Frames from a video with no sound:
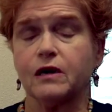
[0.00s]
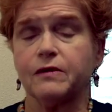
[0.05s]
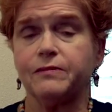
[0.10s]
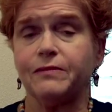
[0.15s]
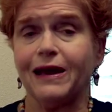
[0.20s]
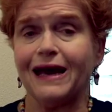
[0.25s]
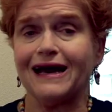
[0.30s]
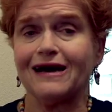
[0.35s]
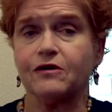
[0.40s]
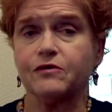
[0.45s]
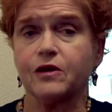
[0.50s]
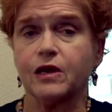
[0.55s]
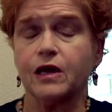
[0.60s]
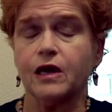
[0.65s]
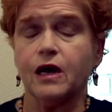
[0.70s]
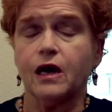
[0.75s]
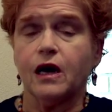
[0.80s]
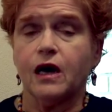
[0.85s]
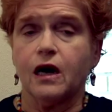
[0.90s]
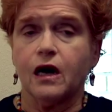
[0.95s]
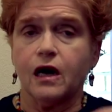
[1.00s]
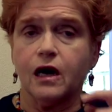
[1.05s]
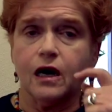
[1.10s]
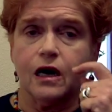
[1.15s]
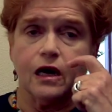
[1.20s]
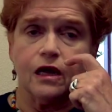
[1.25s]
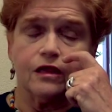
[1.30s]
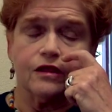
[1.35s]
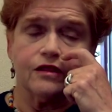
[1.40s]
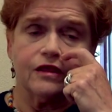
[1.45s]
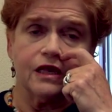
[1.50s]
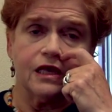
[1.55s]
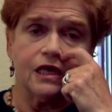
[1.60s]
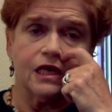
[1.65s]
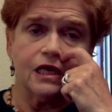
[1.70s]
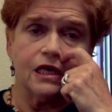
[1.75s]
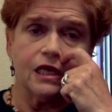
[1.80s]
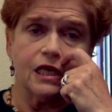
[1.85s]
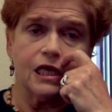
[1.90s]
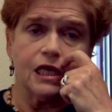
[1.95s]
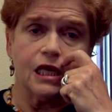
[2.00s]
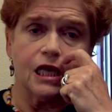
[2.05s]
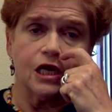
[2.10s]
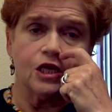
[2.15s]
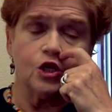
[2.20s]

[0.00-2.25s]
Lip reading: about the